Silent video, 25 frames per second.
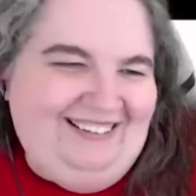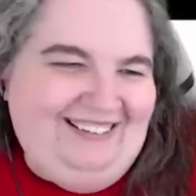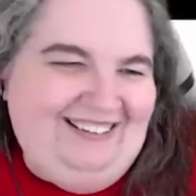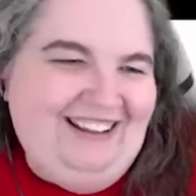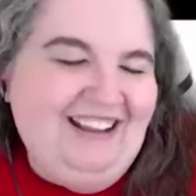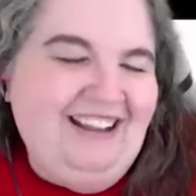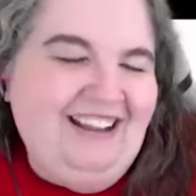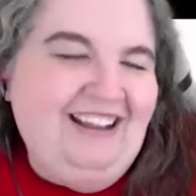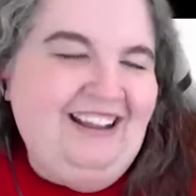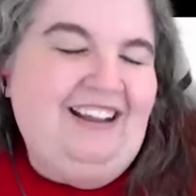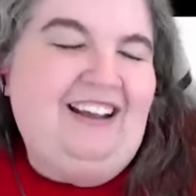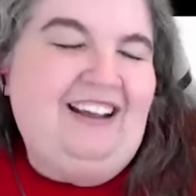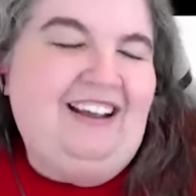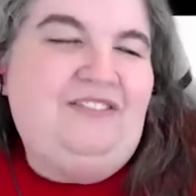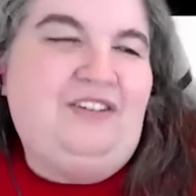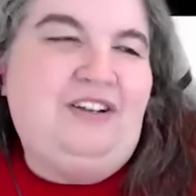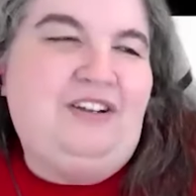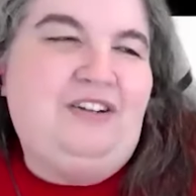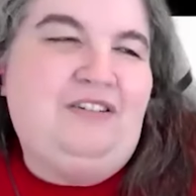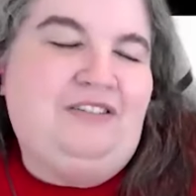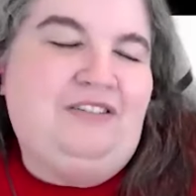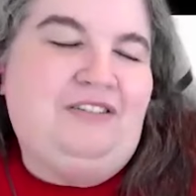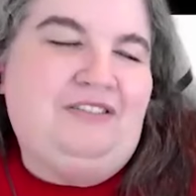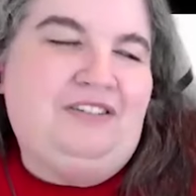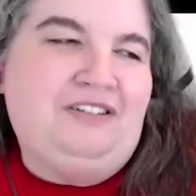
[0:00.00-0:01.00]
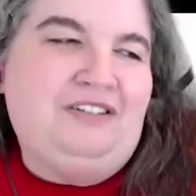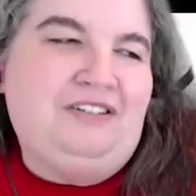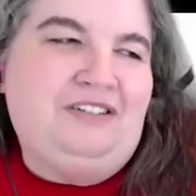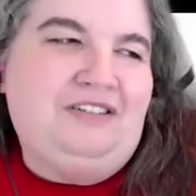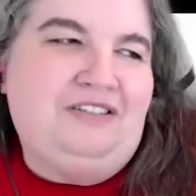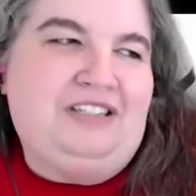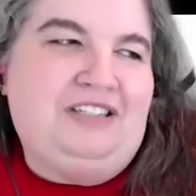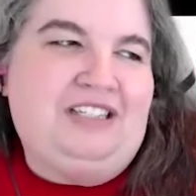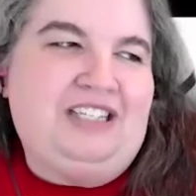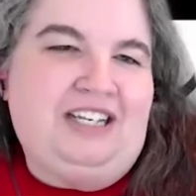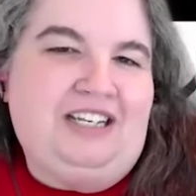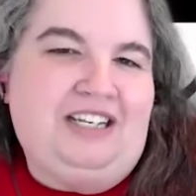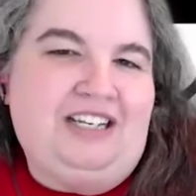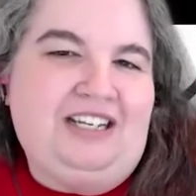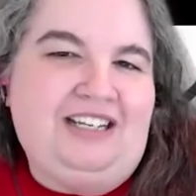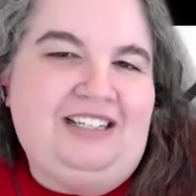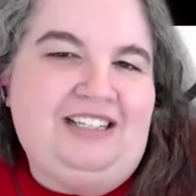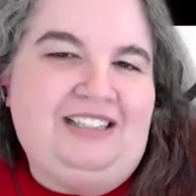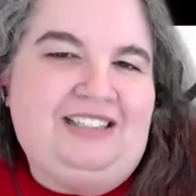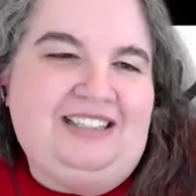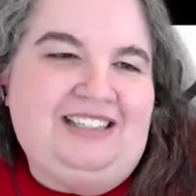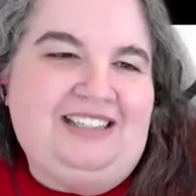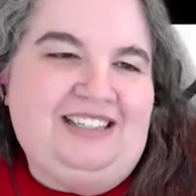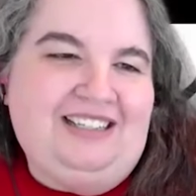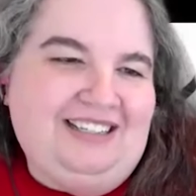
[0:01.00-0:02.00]
No, I think You're of the time dizzy. that
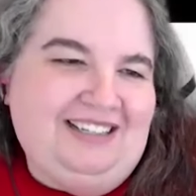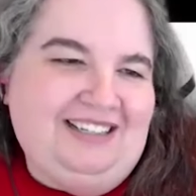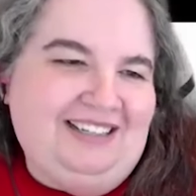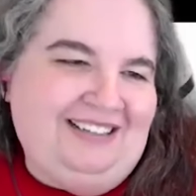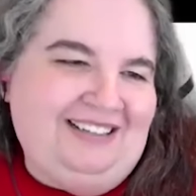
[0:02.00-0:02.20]
my